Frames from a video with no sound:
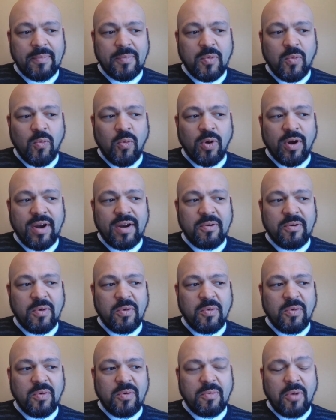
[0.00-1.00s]
we're
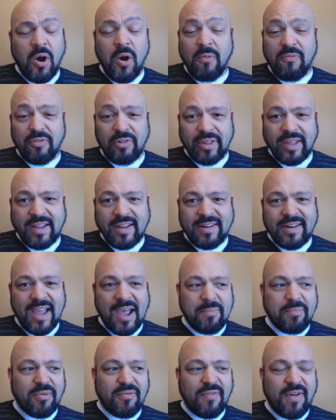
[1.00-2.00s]
hopefully
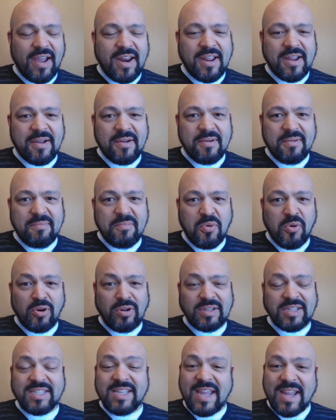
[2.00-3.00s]
not providing
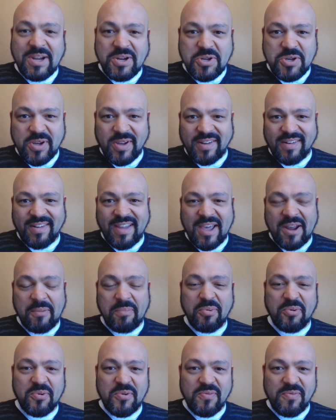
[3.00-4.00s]
moral sanction and
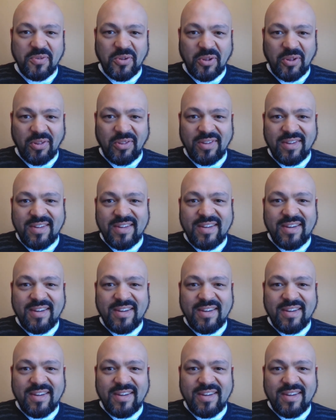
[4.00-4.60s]
approval